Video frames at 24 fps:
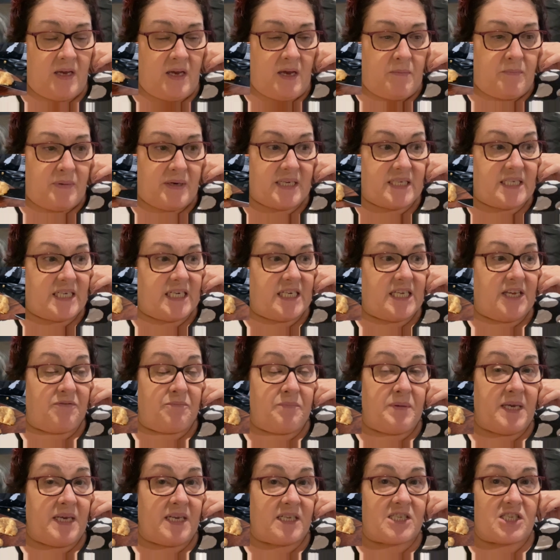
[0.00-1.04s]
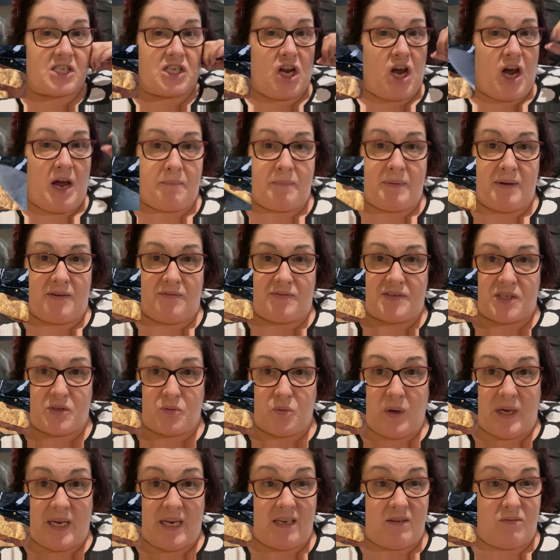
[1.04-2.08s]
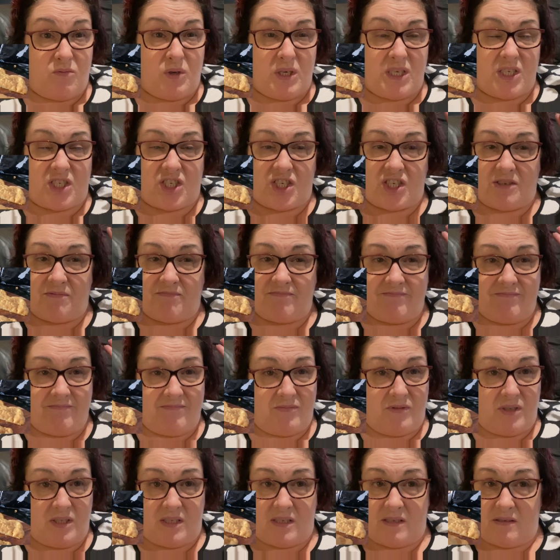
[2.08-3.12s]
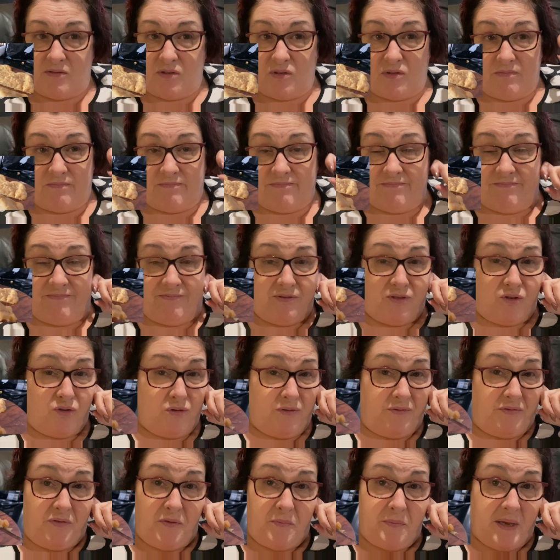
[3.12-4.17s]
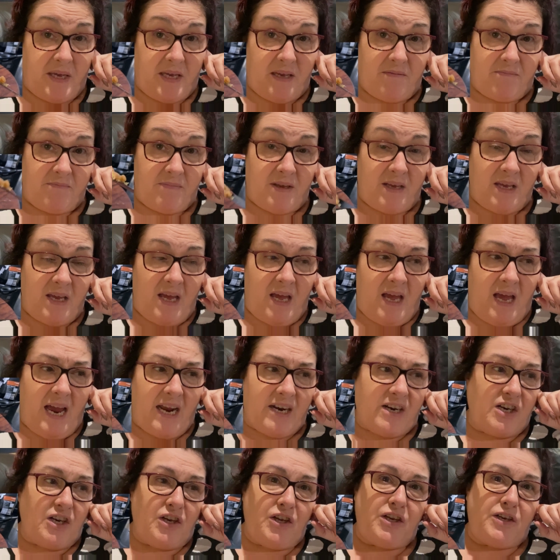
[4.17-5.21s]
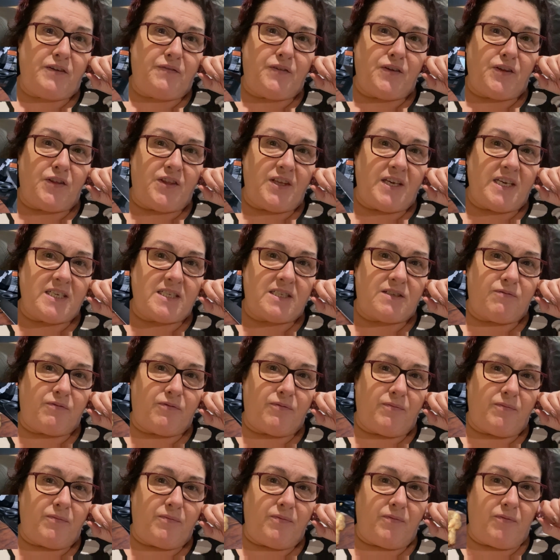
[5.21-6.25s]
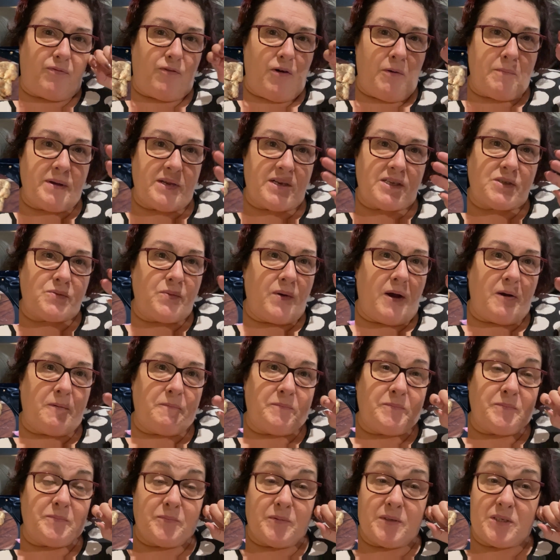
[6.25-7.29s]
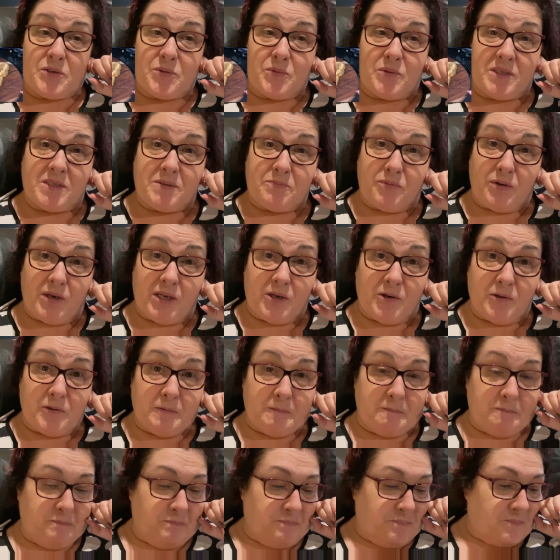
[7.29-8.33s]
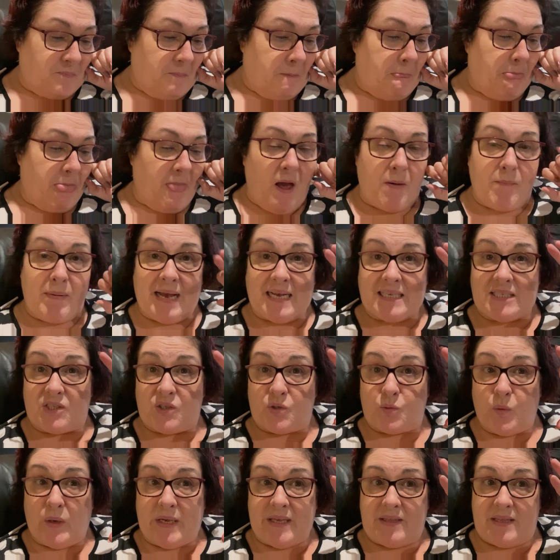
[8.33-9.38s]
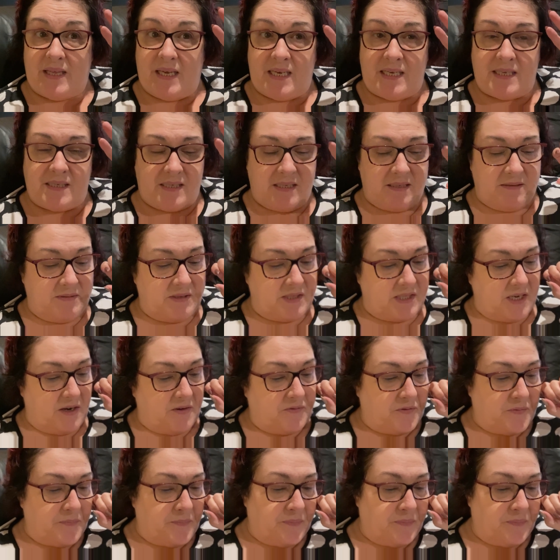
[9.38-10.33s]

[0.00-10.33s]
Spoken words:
But it did give me a slight bit of sweet, which was good for me. And I learned a few things from it as well, which was pretty cool, about sweet things and stuff.